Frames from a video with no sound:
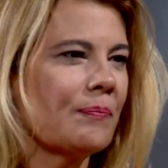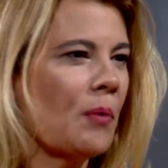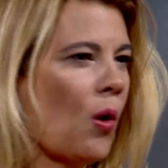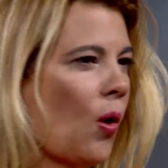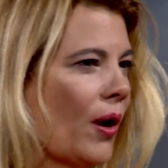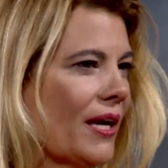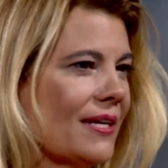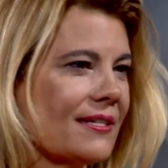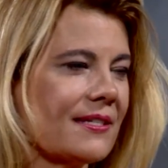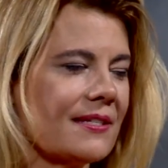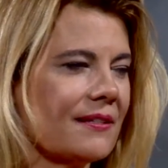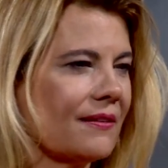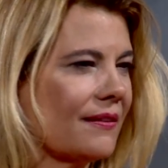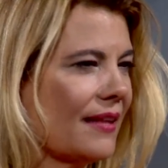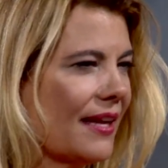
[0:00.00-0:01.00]
boys,
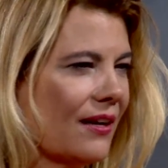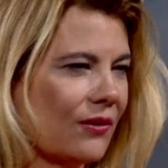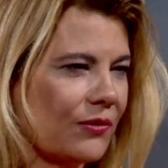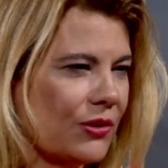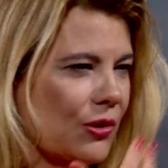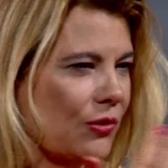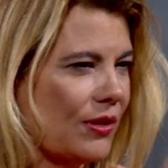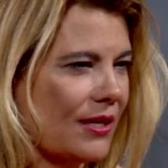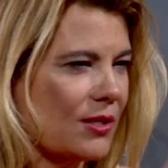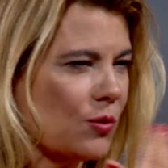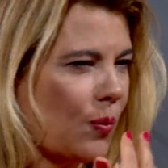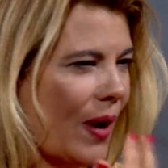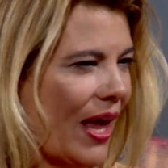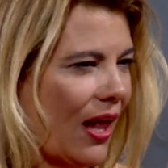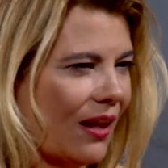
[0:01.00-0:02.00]
they don't do this
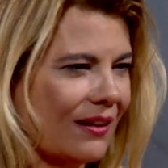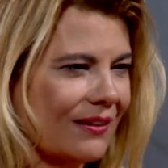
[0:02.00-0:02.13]
well.